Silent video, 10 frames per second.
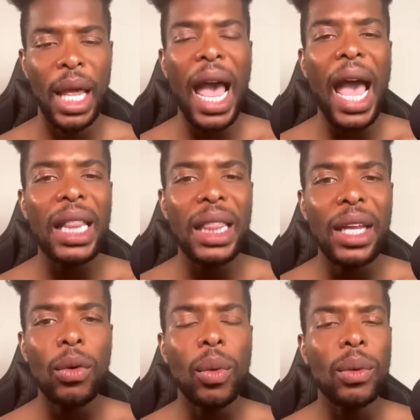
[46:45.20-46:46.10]
I
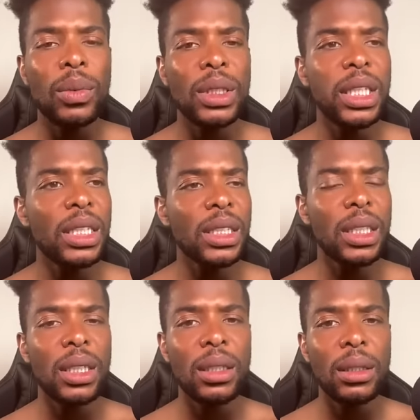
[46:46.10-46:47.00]
literally was
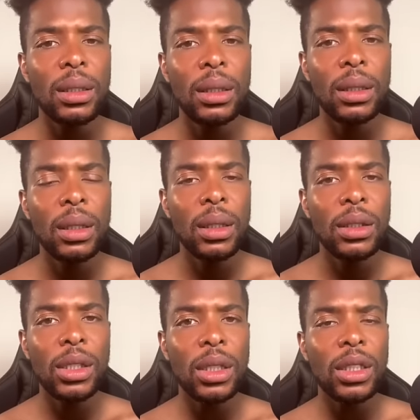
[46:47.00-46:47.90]
listening
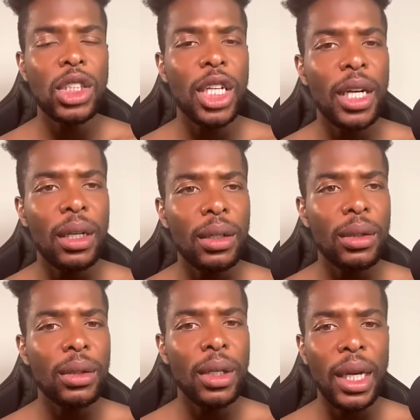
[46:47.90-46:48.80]
to a
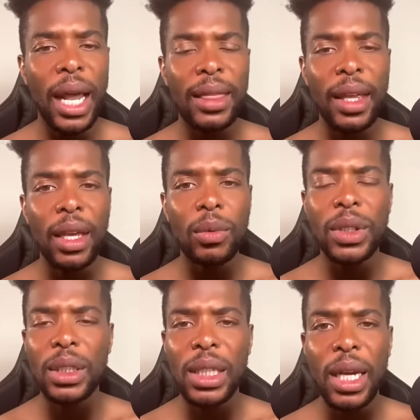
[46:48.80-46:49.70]
channel, and I think it was
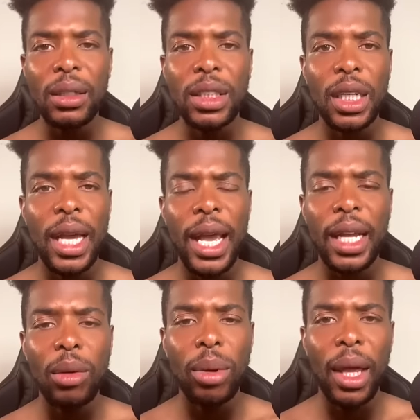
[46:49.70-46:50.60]
the same channel I had
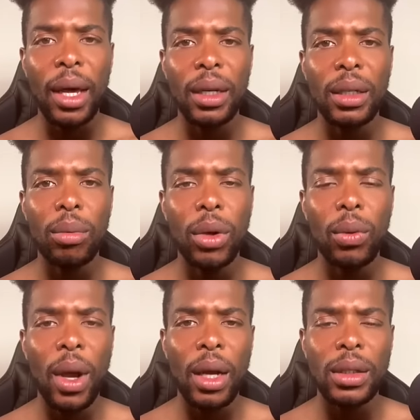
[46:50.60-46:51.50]
to block, the Blue
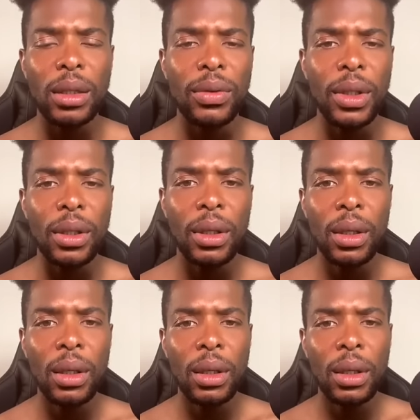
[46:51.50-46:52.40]
Rock T V.
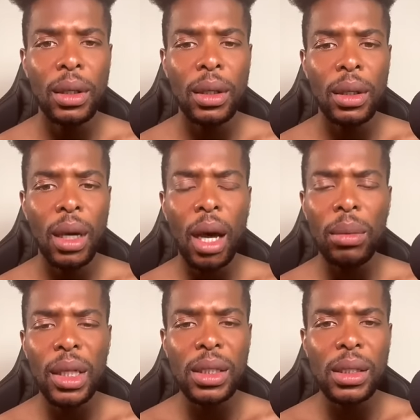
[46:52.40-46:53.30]
I'm
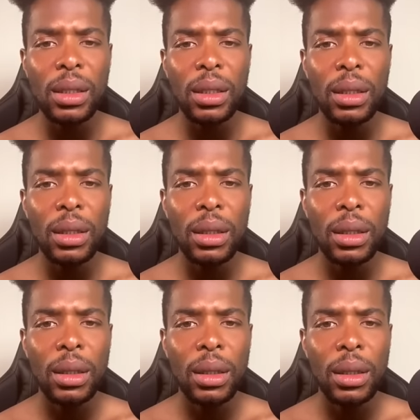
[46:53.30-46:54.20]
listening.
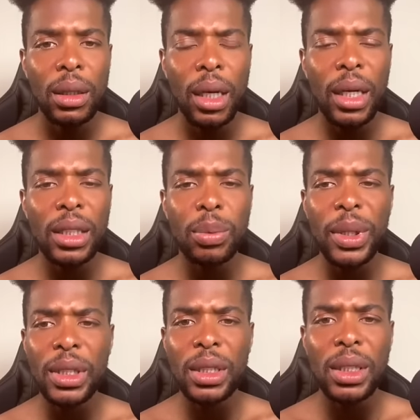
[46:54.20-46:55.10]
And this
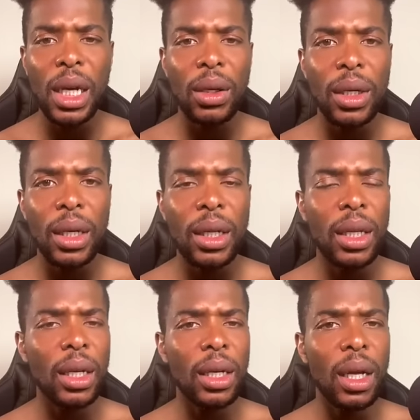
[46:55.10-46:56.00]
bitch is talking, and
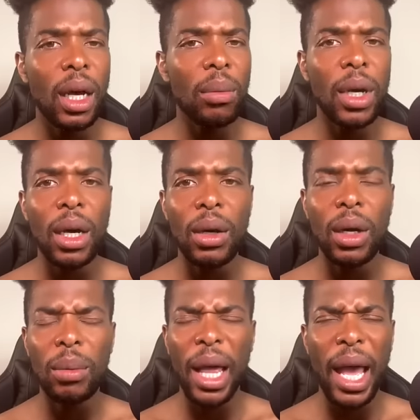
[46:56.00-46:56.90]
then I'm gone.
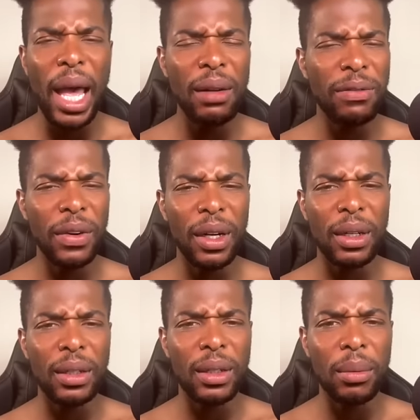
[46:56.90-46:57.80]
I'm like, how the fuck?
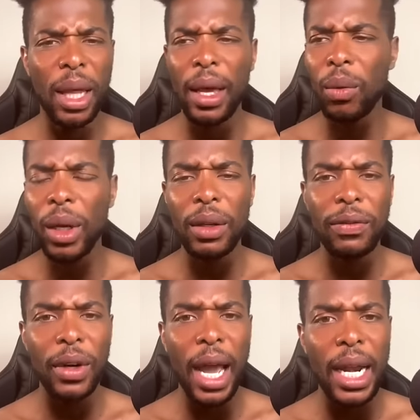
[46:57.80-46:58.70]
I'm like, what the
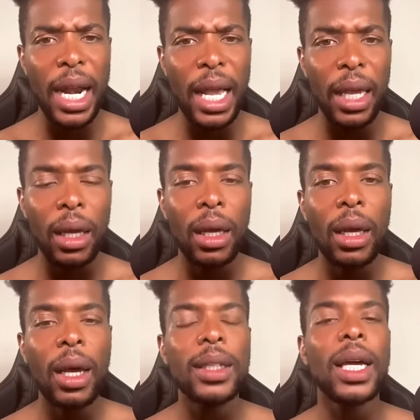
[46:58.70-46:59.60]
fuck? How did I get?
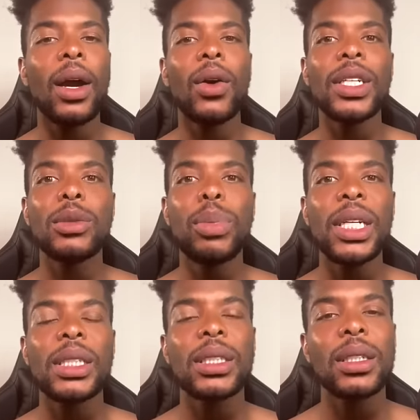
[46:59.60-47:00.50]
I was like, oh, this bitch